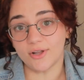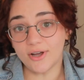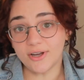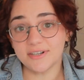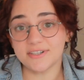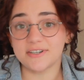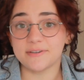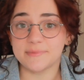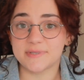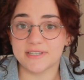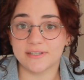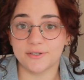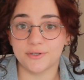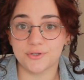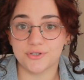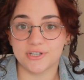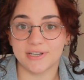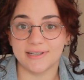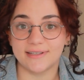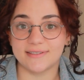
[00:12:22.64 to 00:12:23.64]
Long-term
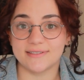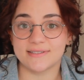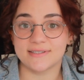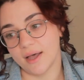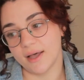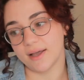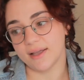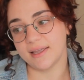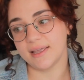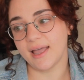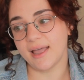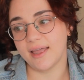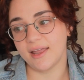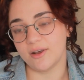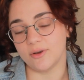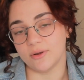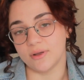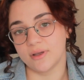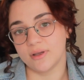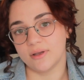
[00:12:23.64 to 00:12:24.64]
solutions,
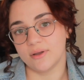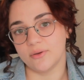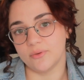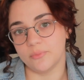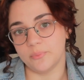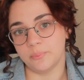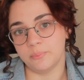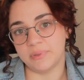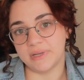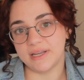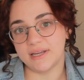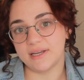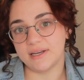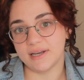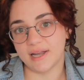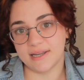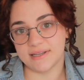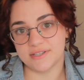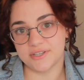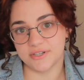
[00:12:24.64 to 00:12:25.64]
again, be
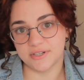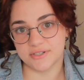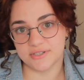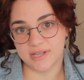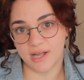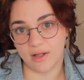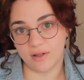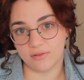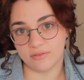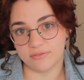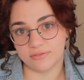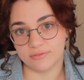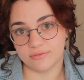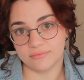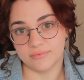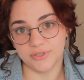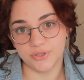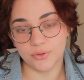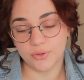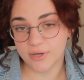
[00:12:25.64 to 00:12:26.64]
nice to yourself.
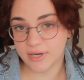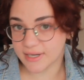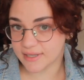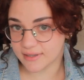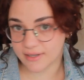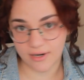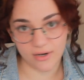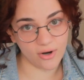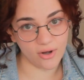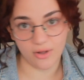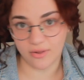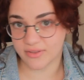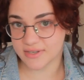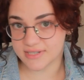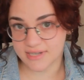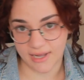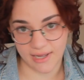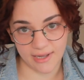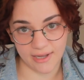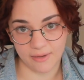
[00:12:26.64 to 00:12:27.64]
You're in there all the
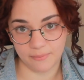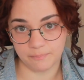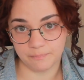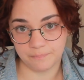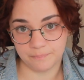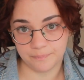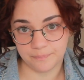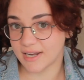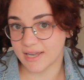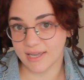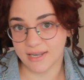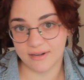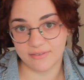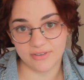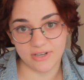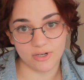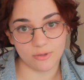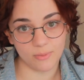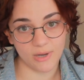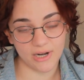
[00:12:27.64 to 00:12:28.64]
time. Having a negative
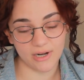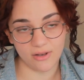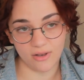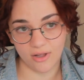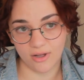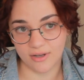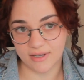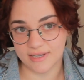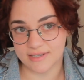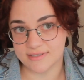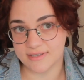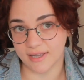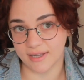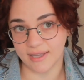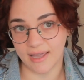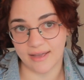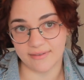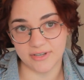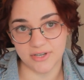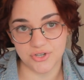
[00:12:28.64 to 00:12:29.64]
inner monologue is like
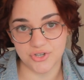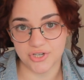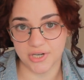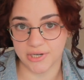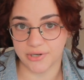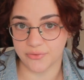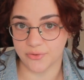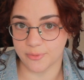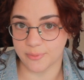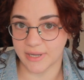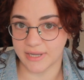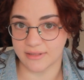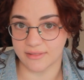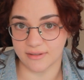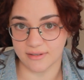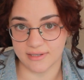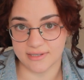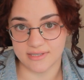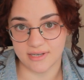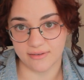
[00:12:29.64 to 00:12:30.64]
having a shitty roommate and the
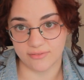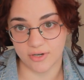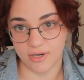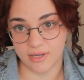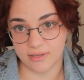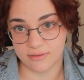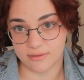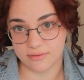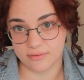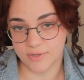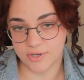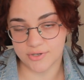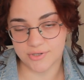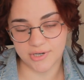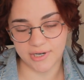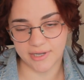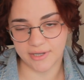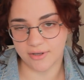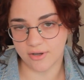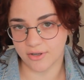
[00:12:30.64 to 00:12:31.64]
lease never ends, and they're
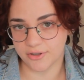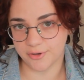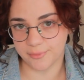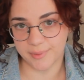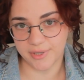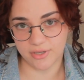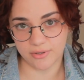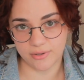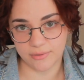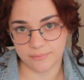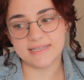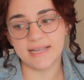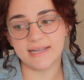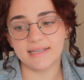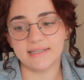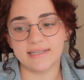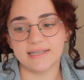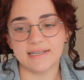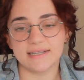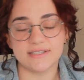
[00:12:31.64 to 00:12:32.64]
drinking all your milk. The
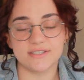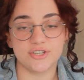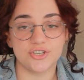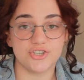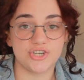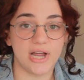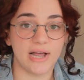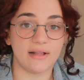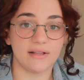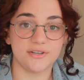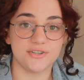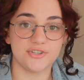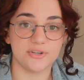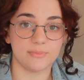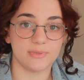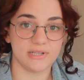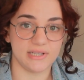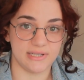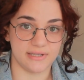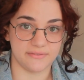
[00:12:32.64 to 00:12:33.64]
second thing is to challenge your
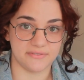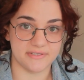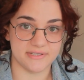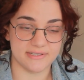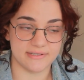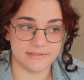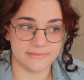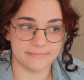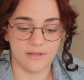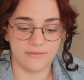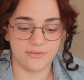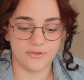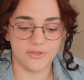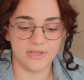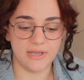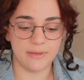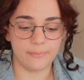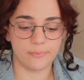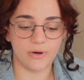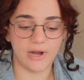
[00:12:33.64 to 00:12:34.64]
beliefs. If you
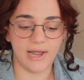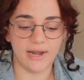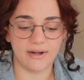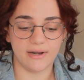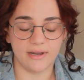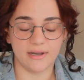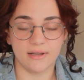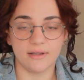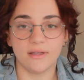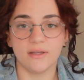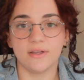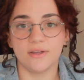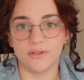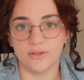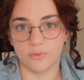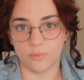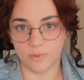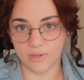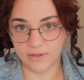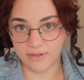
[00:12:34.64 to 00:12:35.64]
keep writing,
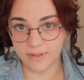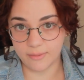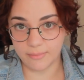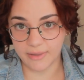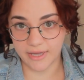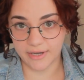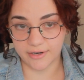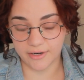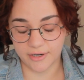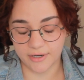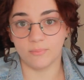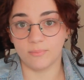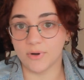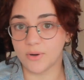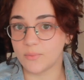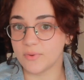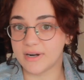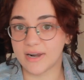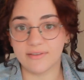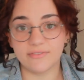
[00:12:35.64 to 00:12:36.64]
you will get better,
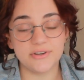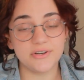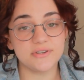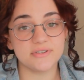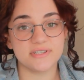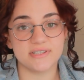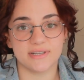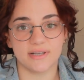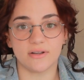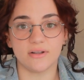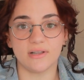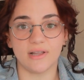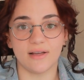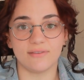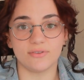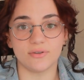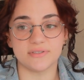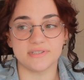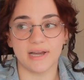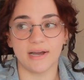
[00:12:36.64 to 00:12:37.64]
but whatever your skill
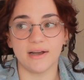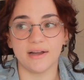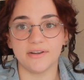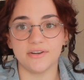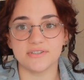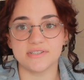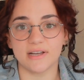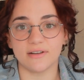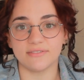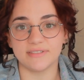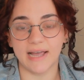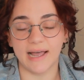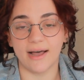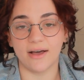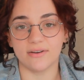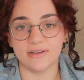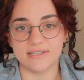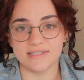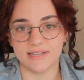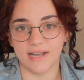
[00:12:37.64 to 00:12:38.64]
level, tearing yourself
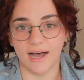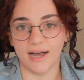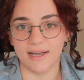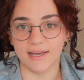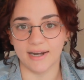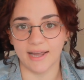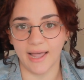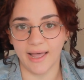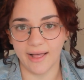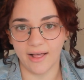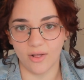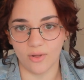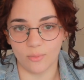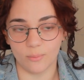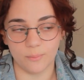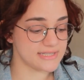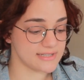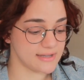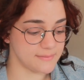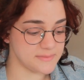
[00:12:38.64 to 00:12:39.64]
down is not gonna help.
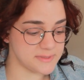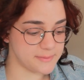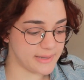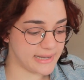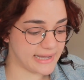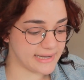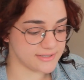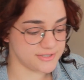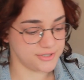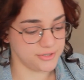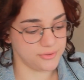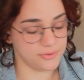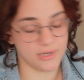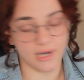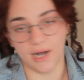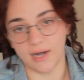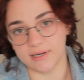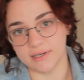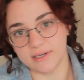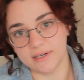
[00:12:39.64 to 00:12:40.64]
This comes back to
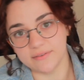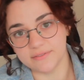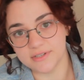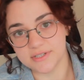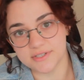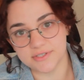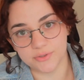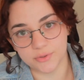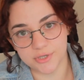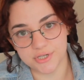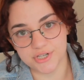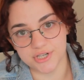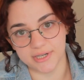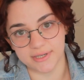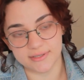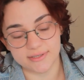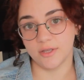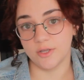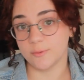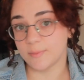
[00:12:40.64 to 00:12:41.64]
cognitive
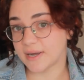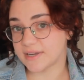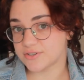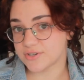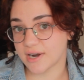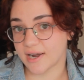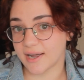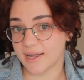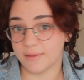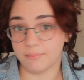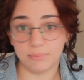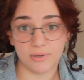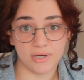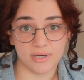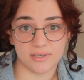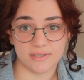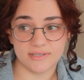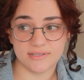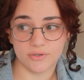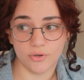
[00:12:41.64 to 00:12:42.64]
distortions. You might try
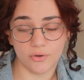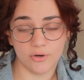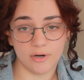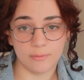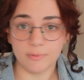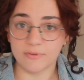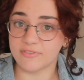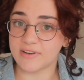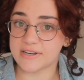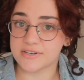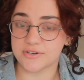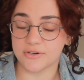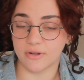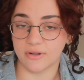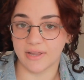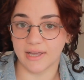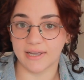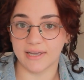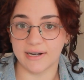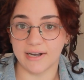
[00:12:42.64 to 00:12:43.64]
books or a professional
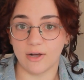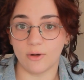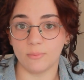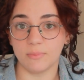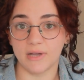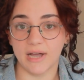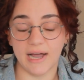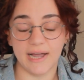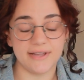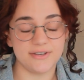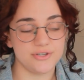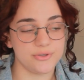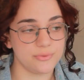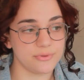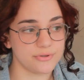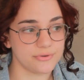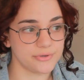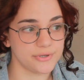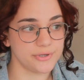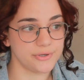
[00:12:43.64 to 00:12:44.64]
that can help guide you
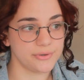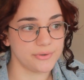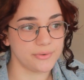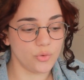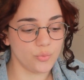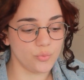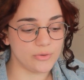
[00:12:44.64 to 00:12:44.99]
through